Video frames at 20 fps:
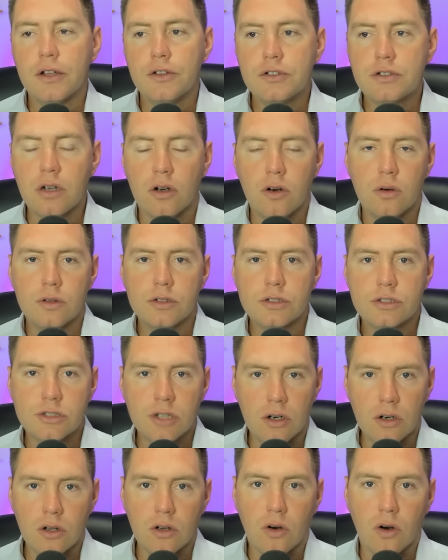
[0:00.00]
So
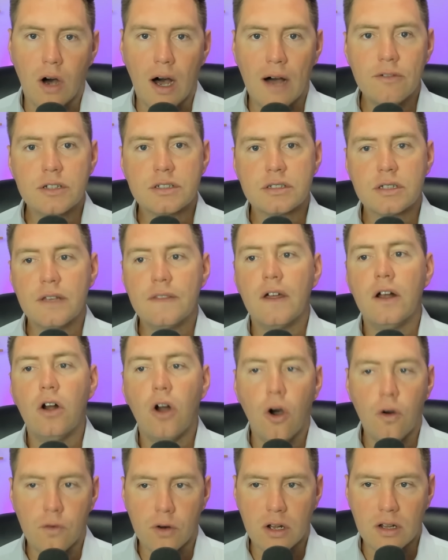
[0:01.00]
Circle, obviously, they're
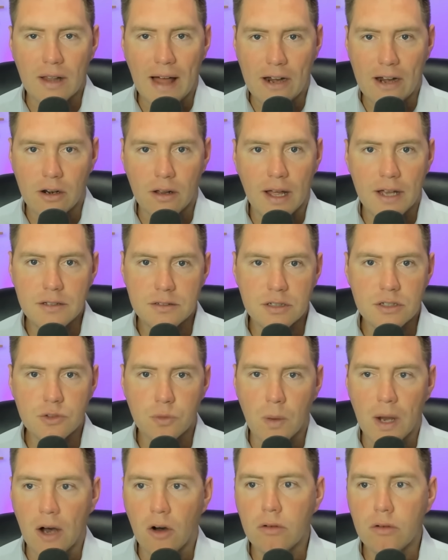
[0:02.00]
over-collateralized as
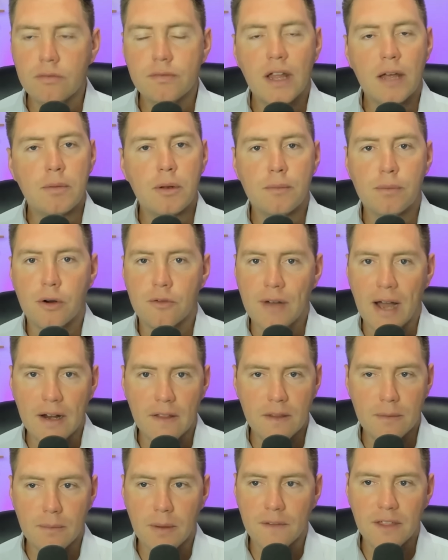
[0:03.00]
well. They've been providing
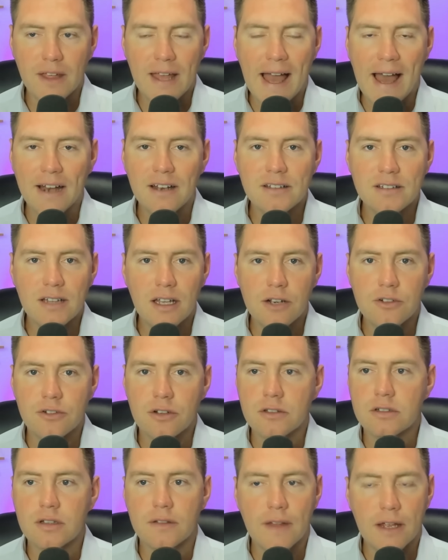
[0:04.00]
the monthly
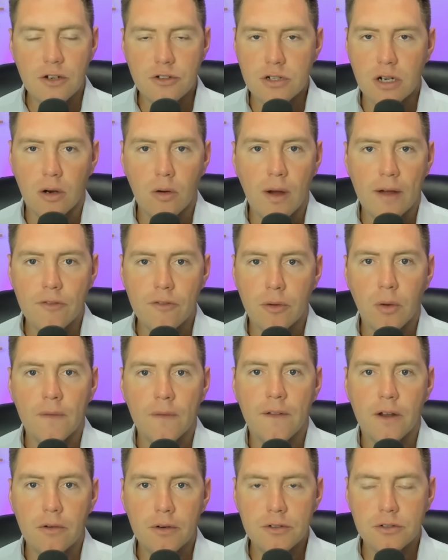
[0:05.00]
attestations and they show everyone
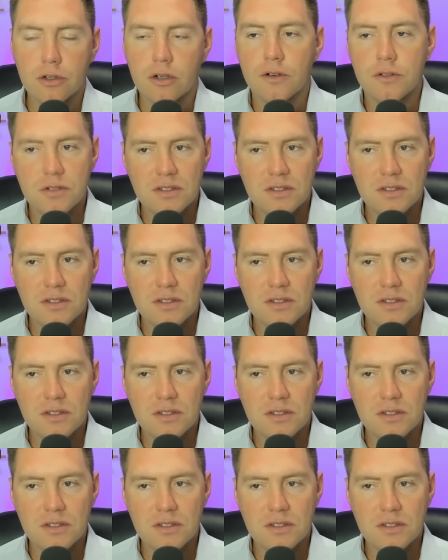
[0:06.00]
their reserves.